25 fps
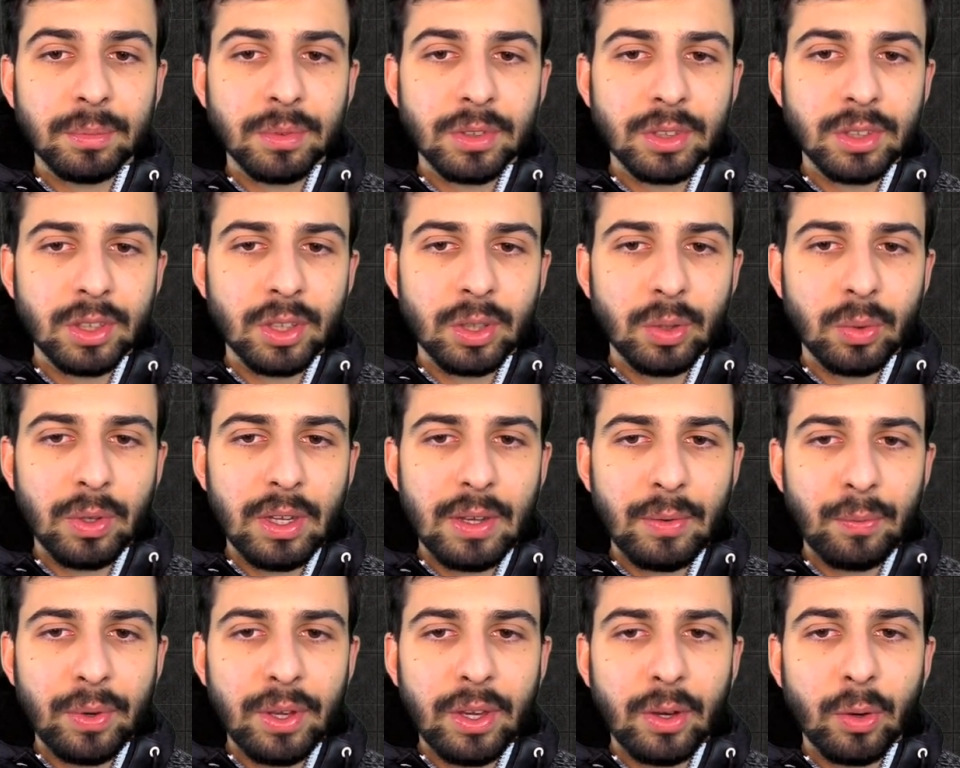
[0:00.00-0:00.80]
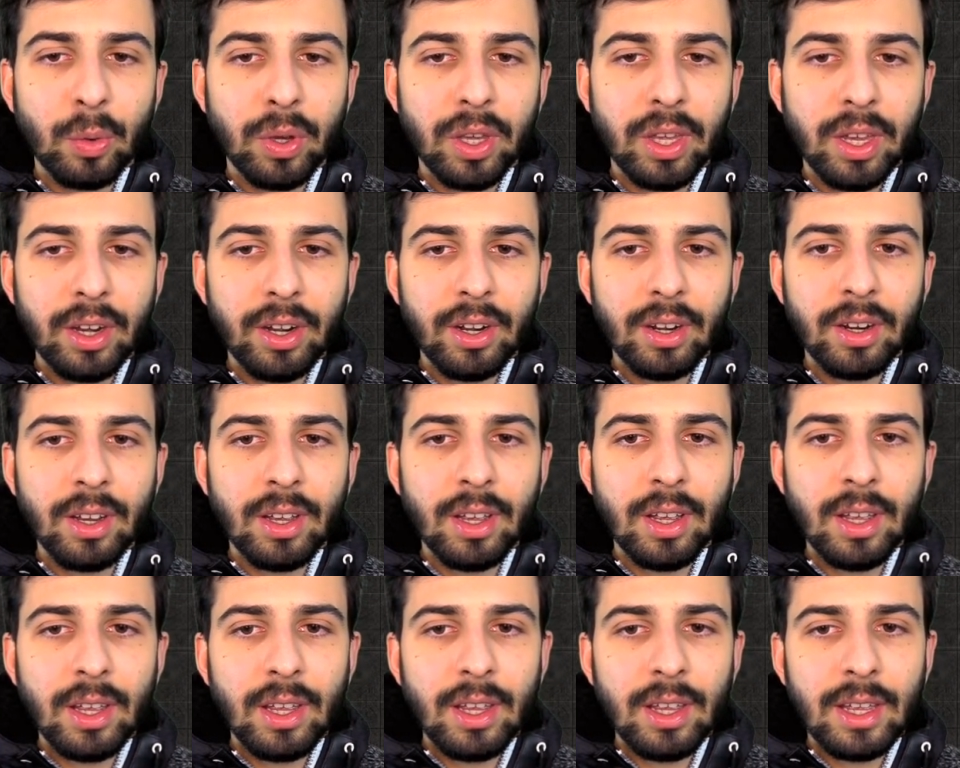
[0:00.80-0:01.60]
So if we go here
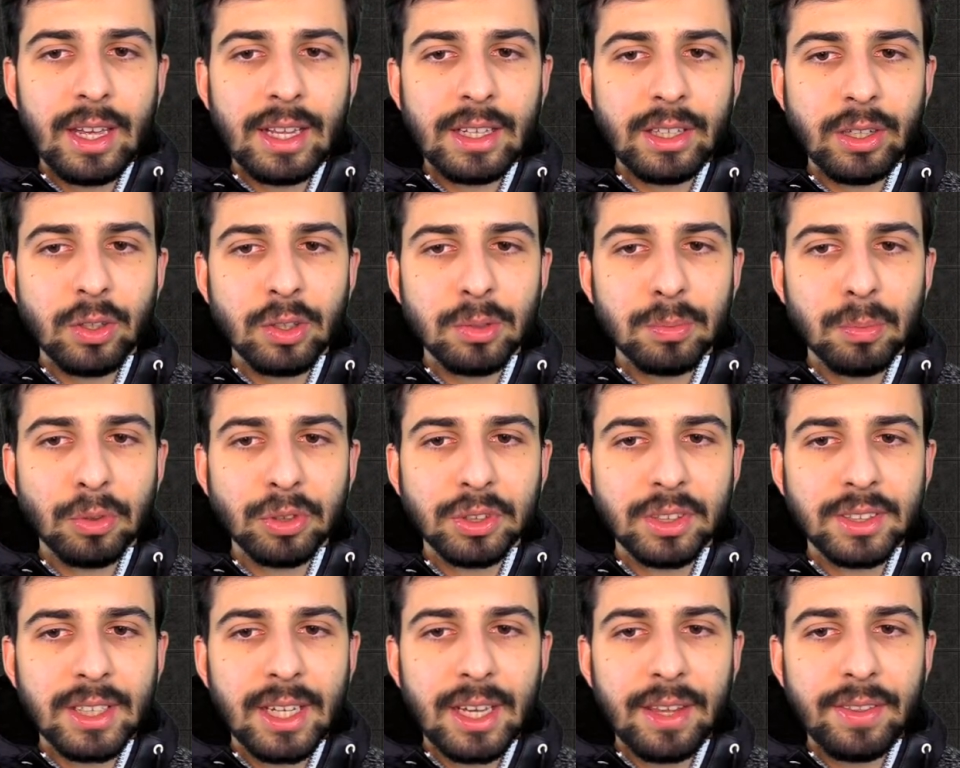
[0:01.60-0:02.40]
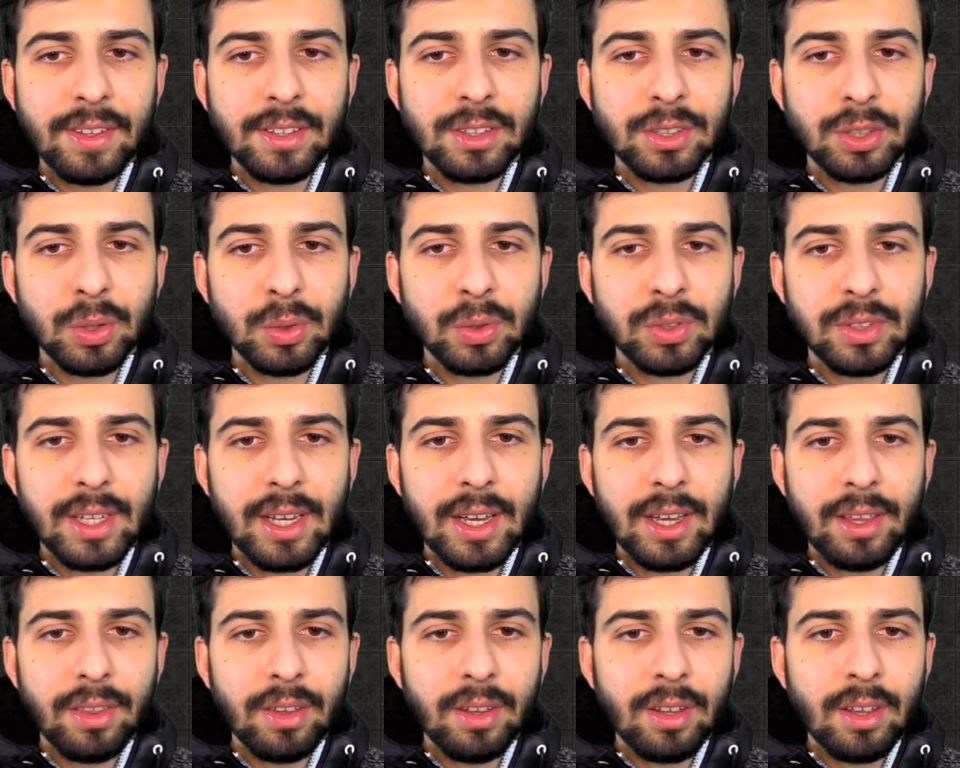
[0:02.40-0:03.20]
and use multi-sided choose
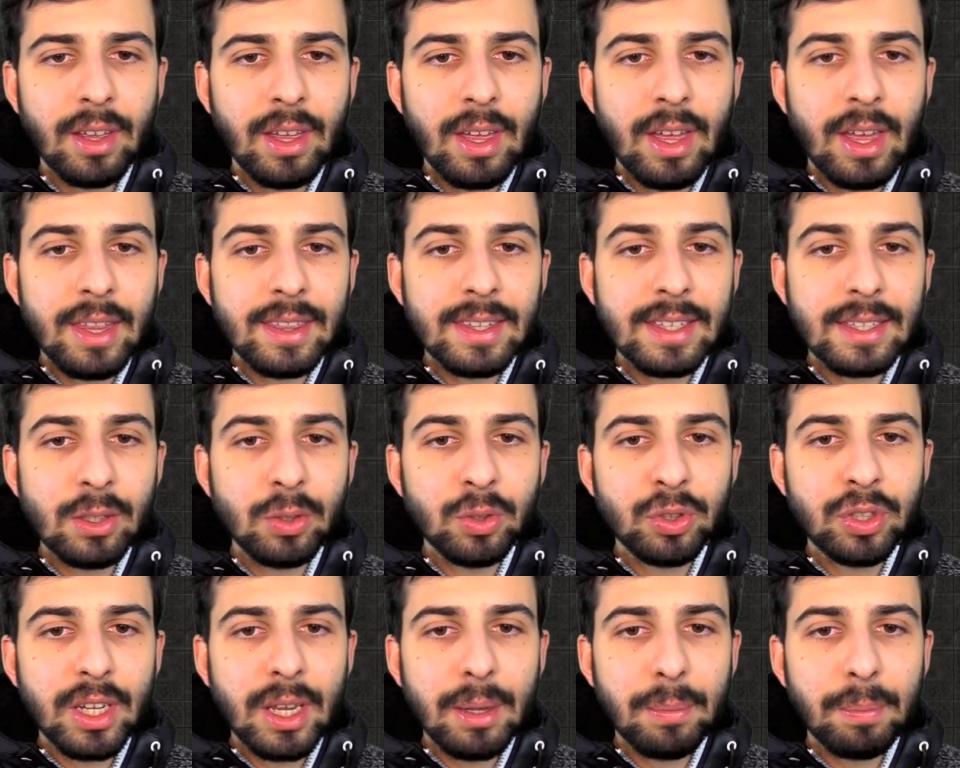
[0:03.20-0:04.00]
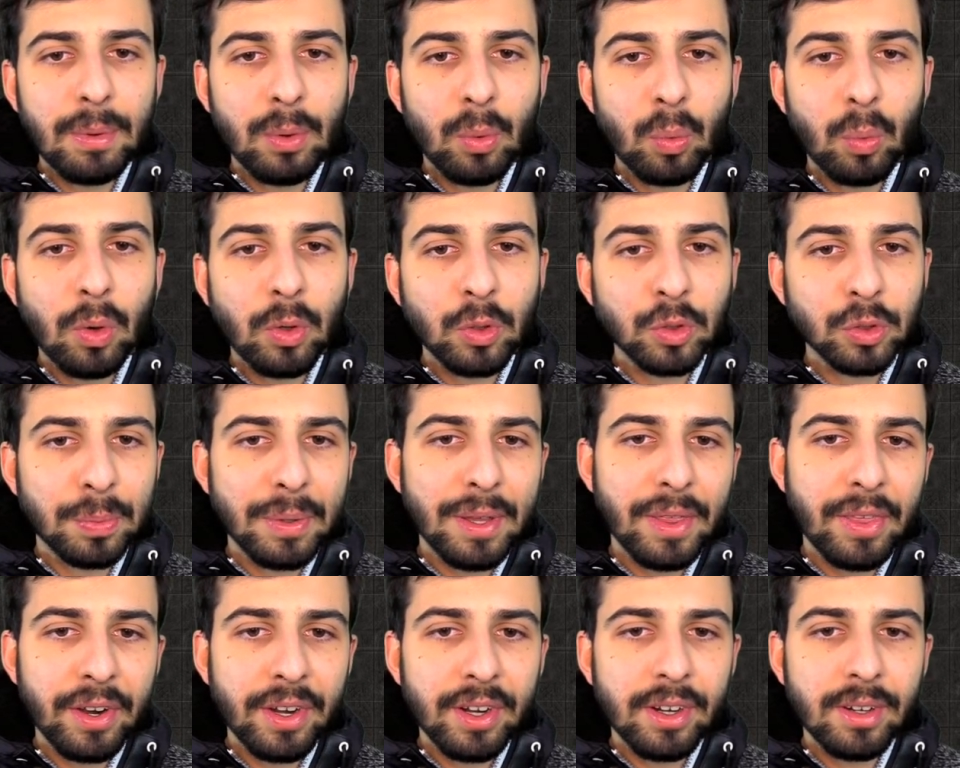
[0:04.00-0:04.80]
side, the new shape won't be
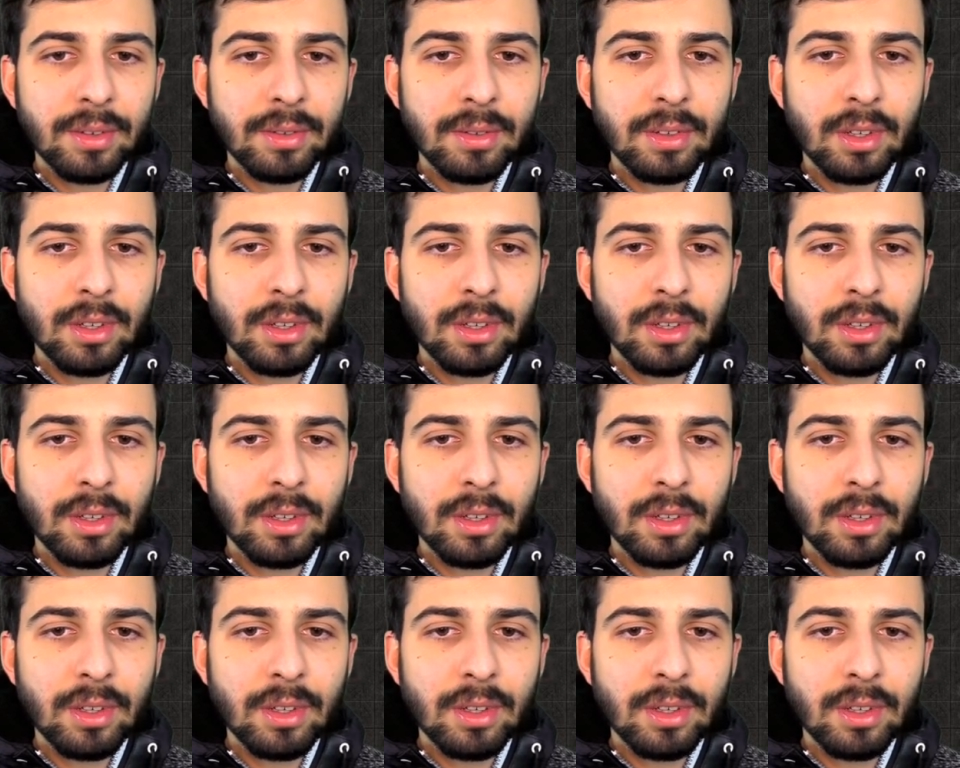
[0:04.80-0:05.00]
there.